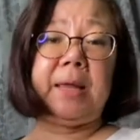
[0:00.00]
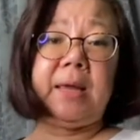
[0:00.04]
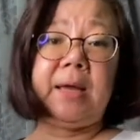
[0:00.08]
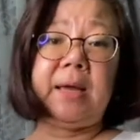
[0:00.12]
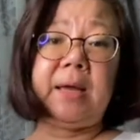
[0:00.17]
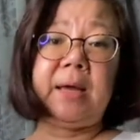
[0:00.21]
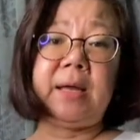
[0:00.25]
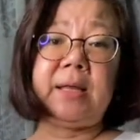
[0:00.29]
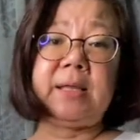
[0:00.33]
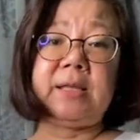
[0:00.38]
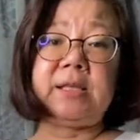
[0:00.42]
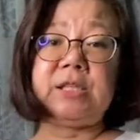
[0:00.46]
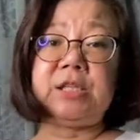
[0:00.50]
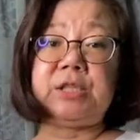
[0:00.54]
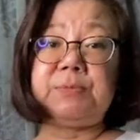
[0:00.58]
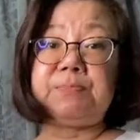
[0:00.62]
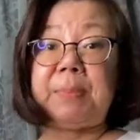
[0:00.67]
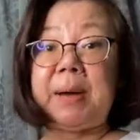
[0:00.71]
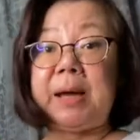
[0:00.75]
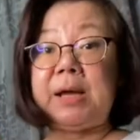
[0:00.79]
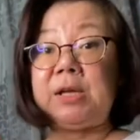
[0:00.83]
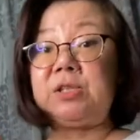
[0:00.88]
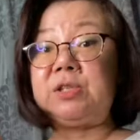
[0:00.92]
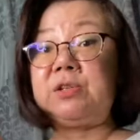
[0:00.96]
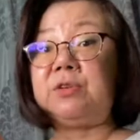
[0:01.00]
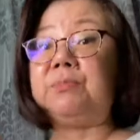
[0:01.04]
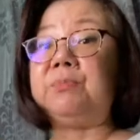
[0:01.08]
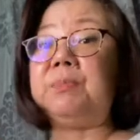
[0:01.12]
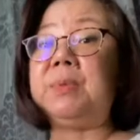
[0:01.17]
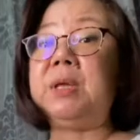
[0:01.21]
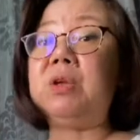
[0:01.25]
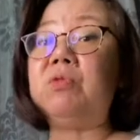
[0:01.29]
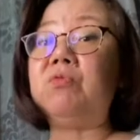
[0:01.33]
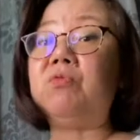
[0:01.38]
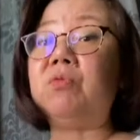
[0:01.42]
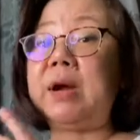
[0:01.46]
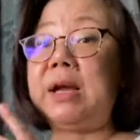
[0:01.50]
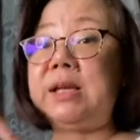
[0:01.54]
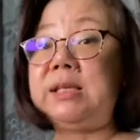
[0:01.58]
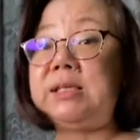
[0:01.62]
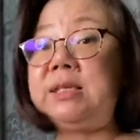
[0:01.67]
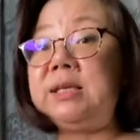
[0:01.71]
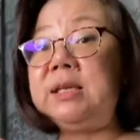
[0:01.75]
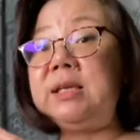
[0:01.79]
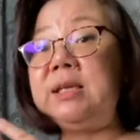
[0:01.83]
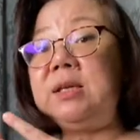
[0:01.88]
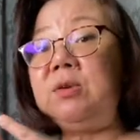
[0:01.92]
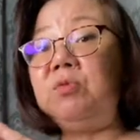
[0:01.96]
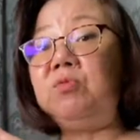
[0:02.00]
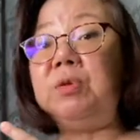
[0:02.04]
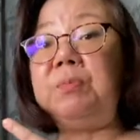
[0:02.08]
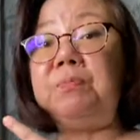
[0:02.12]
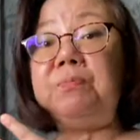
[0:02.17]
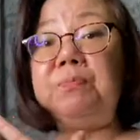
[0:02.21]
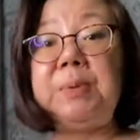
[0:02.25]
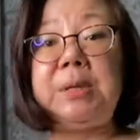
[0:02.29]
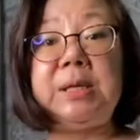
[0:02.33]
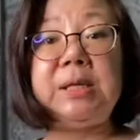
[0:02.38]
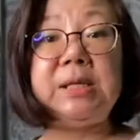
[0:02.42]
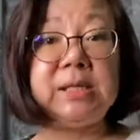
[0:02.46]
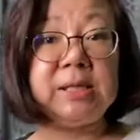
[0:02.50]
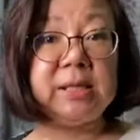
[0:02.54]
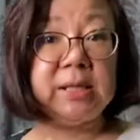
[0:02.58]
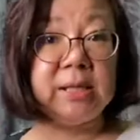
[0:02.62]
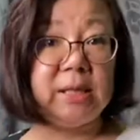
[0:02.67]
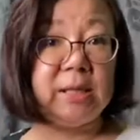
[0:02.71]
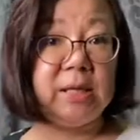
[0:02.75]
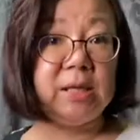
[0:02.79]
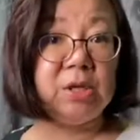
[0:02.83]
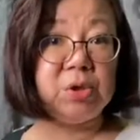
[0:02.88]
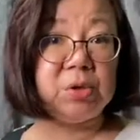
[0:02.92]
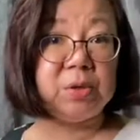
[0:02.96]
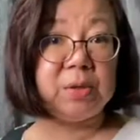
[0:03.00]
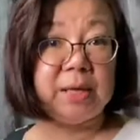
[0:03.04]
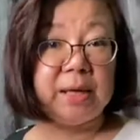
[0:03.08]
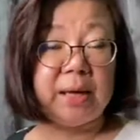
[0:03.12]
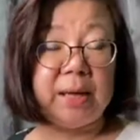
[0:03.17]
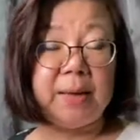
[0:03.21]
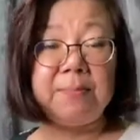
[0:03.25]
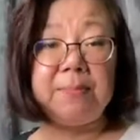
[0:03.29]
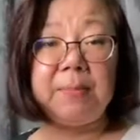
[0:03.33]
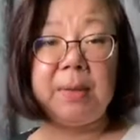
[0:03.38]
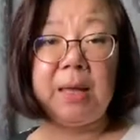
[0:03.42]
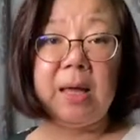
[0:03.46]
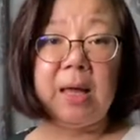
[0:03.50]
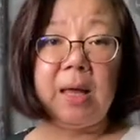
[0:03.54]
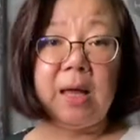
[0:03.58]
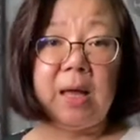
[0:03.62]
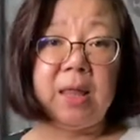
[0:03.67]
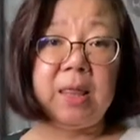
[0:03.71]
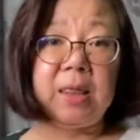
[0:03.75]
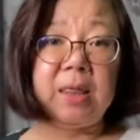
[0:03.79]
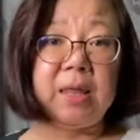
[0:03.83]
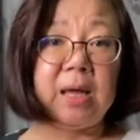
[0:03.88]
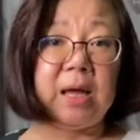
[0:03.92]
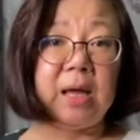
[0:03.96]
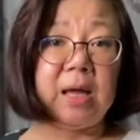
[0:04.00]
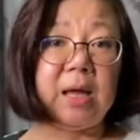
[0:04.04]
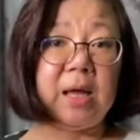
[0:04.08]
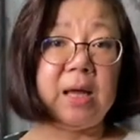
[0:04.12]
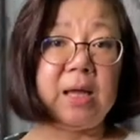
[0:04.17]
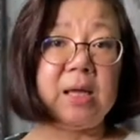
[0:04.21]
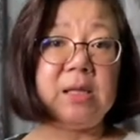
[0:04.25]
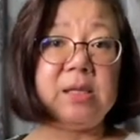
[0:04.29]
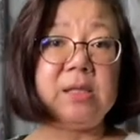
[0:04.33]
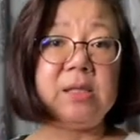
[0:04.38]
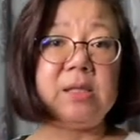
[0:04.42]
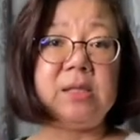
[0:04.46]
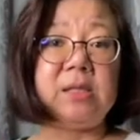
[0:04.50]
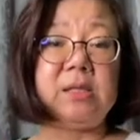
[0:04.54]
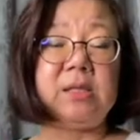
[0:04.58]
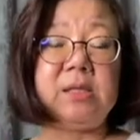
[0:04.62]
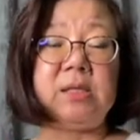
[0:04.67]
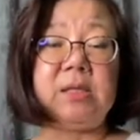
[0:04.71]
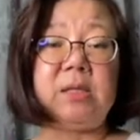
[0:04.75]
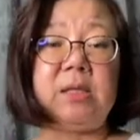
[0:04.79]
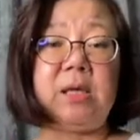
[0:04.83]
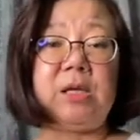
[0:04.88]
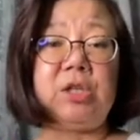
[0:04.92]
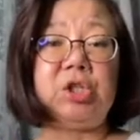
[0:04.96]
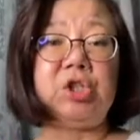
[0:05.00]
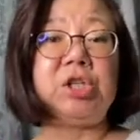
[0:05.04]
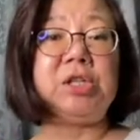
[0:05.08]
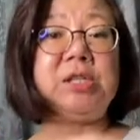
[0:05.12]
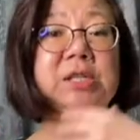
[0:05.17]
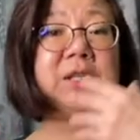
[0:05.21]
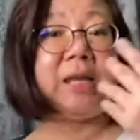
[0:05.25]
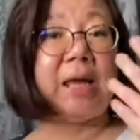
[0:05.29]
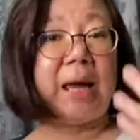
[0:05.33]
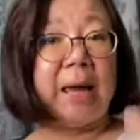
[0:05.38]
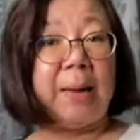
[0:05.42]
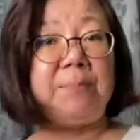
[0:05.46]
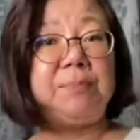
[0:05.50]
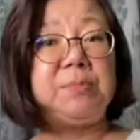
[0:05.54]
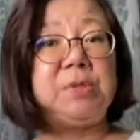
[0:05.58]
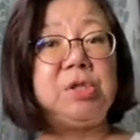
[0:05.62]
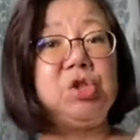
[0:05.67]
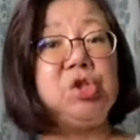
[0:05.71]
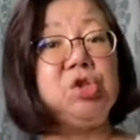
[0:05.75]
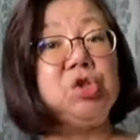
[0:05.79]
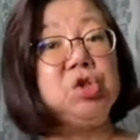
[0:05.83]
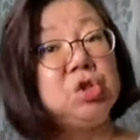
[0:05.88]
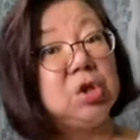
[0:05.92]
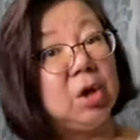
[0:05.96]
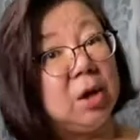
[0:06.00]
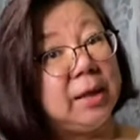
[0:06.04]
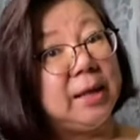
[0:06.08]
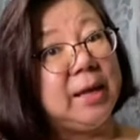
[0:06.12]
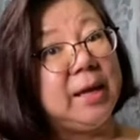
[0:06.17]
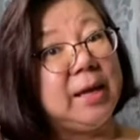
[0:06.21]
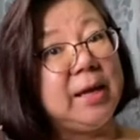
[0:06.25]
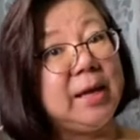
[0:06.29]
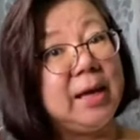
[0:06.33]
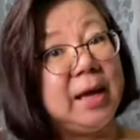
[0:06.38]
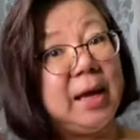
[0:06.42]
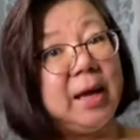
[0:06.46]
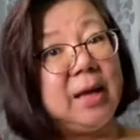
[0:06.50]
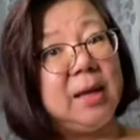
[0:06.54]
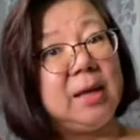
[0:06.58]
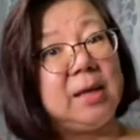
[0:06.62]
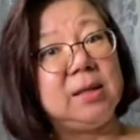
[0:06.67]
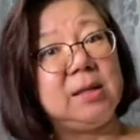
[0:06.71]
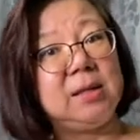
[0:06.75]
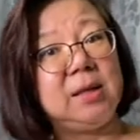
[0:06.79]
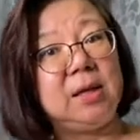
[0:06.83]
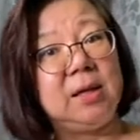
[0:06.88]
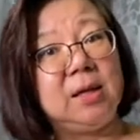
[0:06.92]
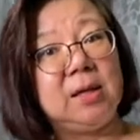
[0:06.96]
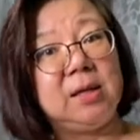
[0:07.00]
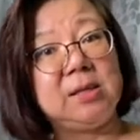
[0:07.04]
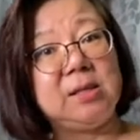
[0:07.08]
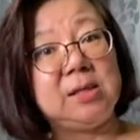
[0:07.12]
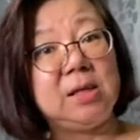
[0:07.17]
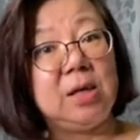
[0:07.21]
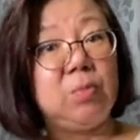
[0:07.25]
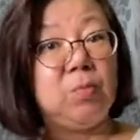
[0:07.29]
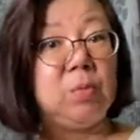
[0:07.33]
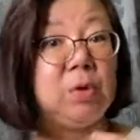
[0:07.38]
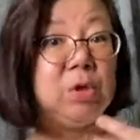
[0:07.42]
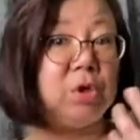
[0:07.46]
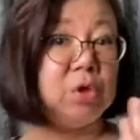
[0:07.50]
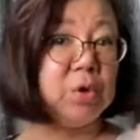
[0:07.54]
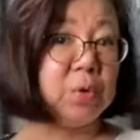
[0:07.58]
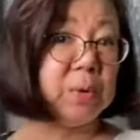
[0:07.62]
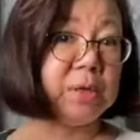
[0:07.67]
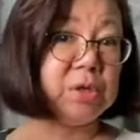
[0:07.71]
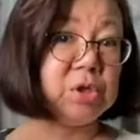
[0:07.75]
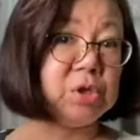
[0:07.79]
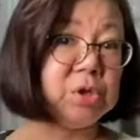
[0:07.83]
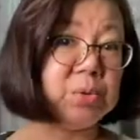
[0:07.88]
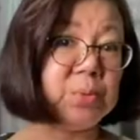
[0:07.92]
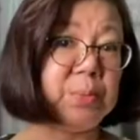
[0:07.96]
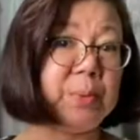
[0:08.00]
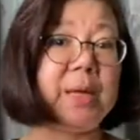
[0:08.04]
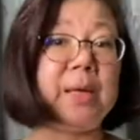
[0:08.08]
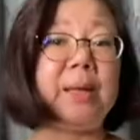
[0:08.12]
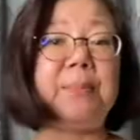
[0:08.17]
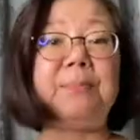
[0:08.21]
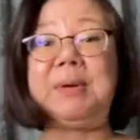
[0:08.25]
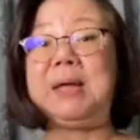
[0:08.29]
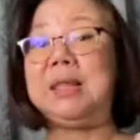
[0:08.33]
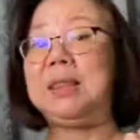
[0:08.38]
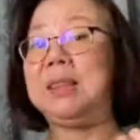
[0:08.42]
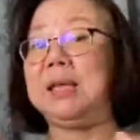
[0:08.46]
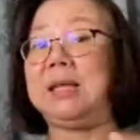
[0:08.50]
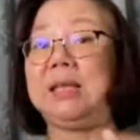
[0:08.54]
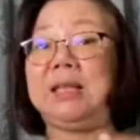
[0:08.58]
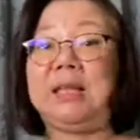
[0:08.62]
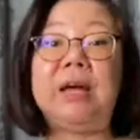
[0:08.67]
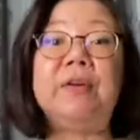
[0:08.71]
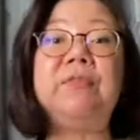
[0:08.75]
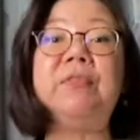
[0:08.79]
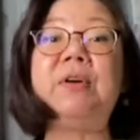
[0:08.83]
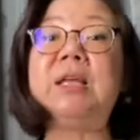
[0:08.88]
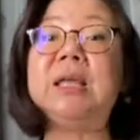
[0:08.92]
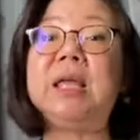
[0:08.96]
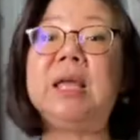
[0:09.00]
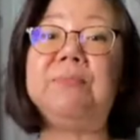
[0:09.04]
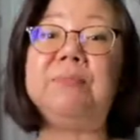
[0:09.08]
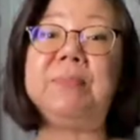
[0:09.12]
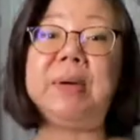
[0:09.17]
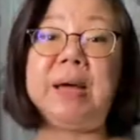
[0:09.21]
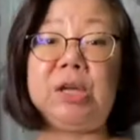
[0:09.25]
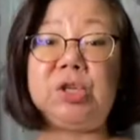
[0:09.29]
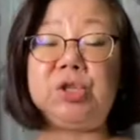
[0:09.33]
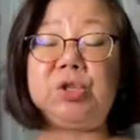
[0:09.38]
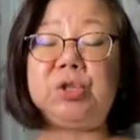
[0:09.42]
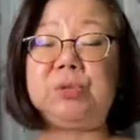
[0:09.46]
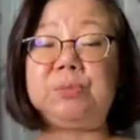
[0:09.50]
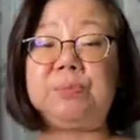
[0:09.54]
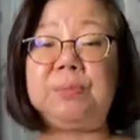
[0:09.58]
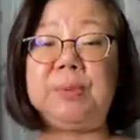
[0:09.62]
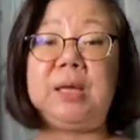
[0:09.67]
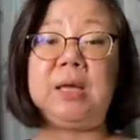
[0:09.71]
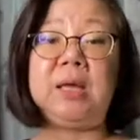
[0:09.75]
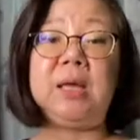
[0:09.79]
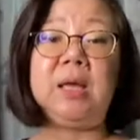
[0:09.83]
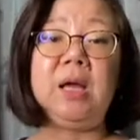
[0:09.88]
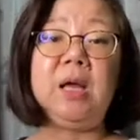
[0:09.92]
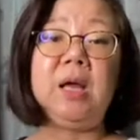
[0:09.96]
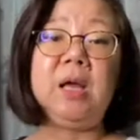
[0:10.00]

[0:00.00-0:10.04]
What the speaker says: And in spite of me writing repeatedly to them, they just kept stalling and said we'll look into it, but they never came back to me.